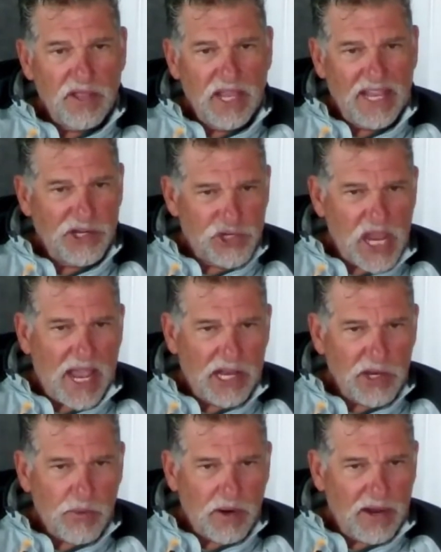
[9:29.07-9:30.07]
in
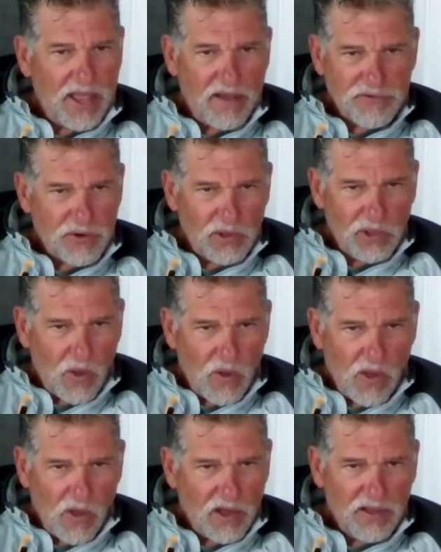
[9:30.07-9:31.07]
January after a
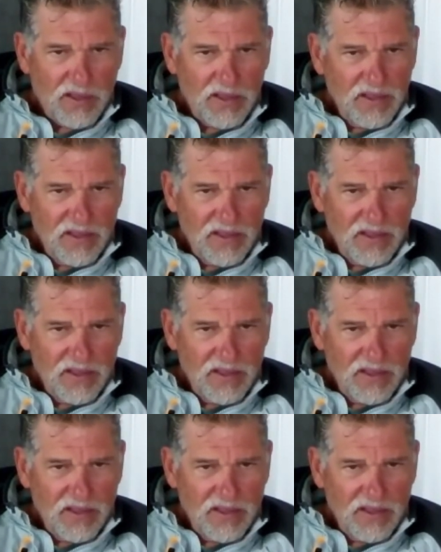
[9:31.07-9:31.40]
long,